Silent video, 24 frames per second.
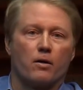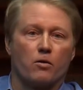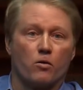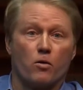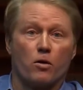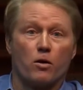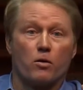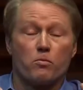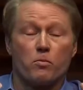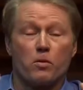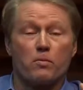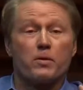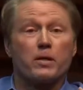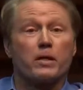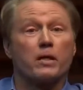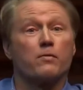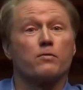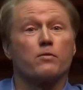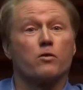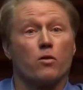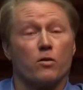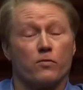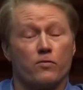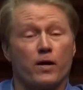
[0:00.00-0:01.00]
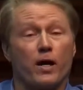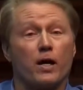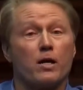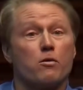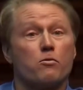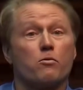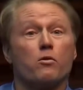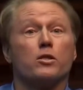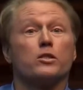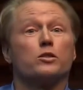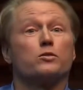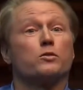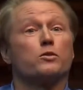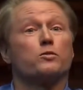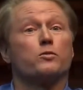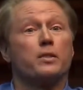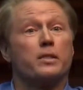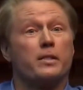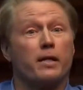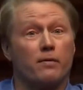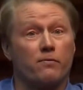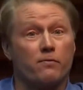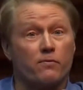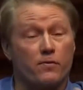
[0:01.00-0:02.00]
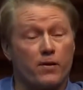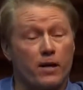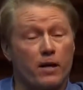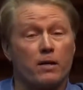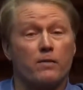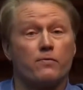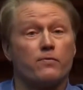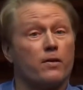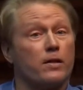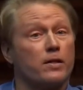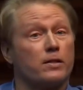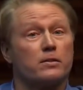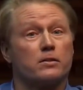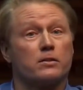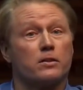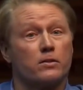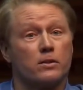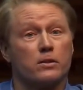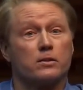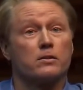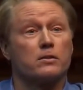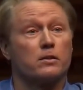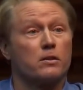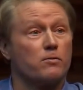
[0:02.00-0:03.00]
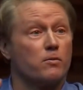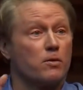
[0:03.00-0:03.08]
or when we give core value Awards, which we take very, very seriously.